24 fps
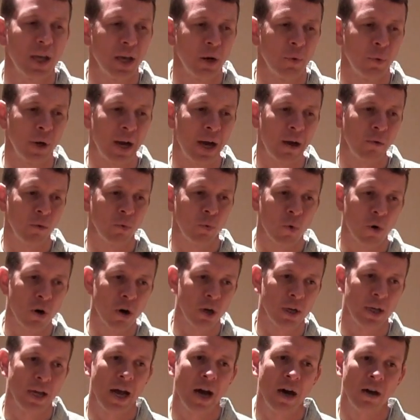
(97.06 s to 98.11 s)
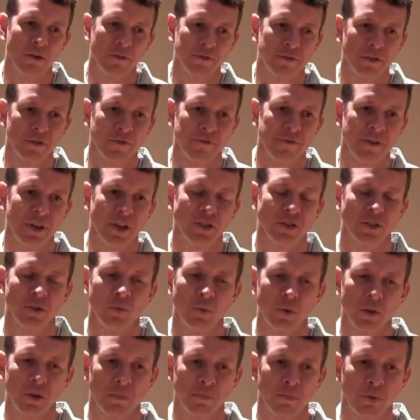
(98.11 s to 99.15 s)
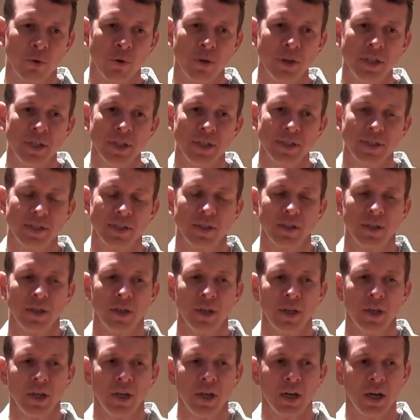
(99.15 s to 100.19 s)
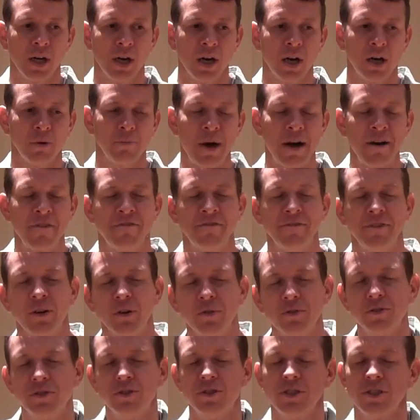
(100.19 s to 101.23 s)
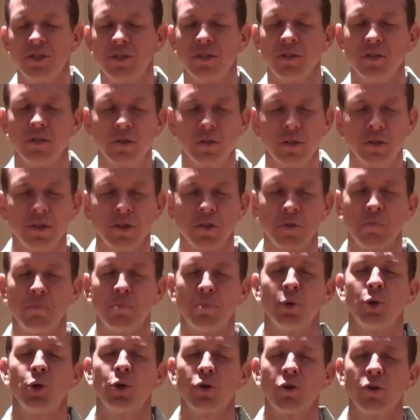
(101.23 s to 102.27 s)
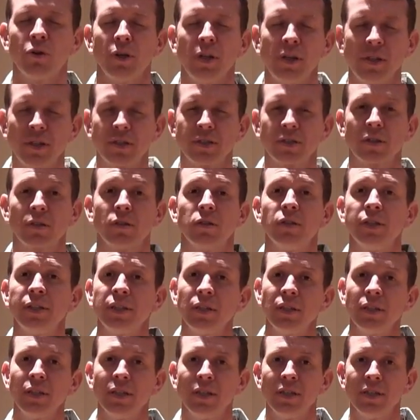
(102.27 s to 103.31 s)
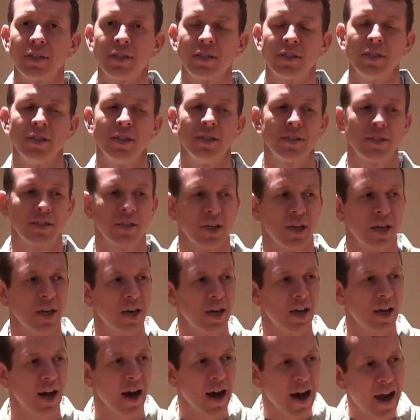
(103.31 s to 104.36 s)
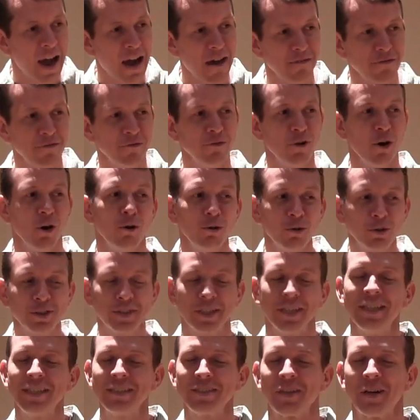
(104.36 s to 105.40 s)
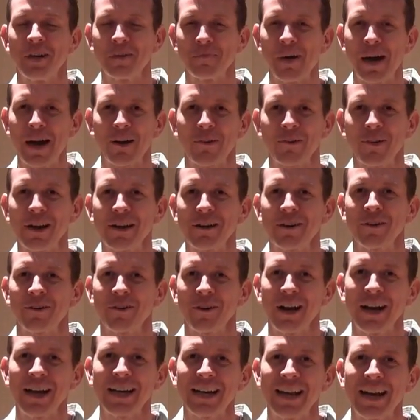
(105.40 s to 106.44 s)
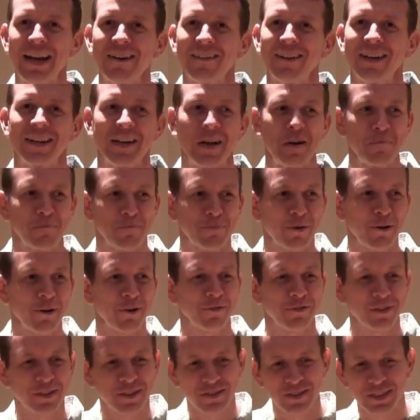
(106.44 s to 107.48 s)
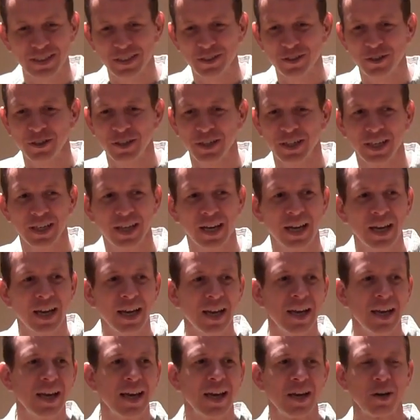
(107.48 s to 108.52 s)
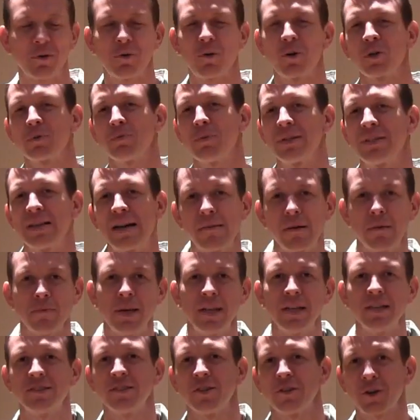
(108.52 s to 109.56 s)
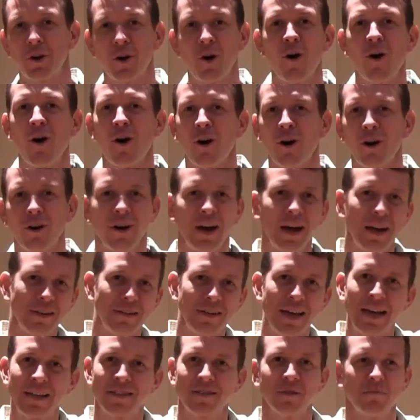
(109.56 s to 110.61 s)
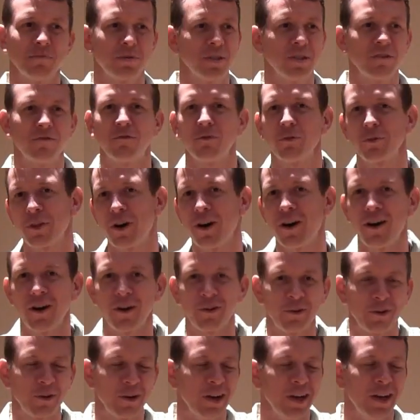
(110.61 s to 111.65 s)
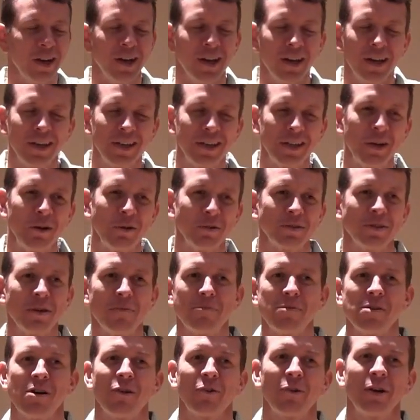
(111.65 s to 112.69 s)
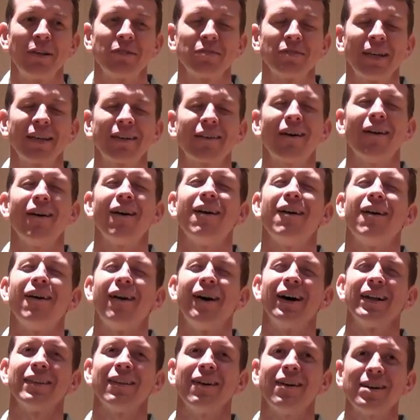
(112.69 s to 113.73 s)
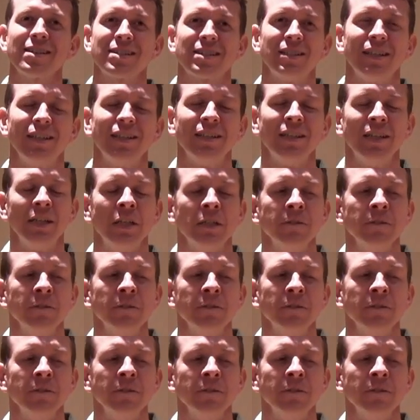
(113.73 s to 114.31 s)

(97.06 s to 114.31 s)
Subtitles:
And when I would walk out of confession with a priest, I felt just this purity, this cleanliness, I have no sins on my record right now, like I'm perfectly good. And of course, by the time I made it to the car, I'd had some sinful thought or, something already. It's like, oh, I lost it.